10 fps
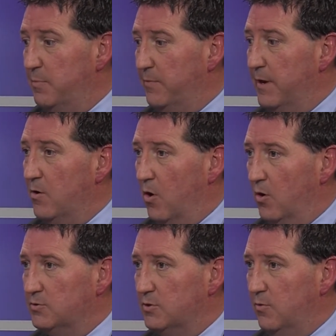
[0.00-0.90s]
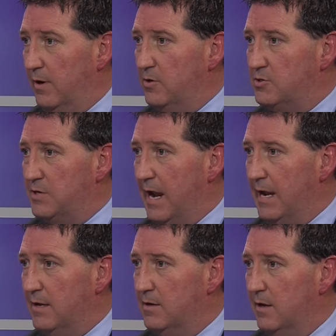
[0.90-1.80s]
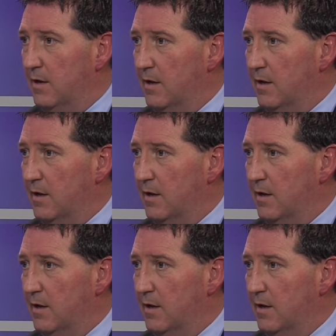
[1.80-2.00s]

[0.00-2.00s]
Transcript: but then also understand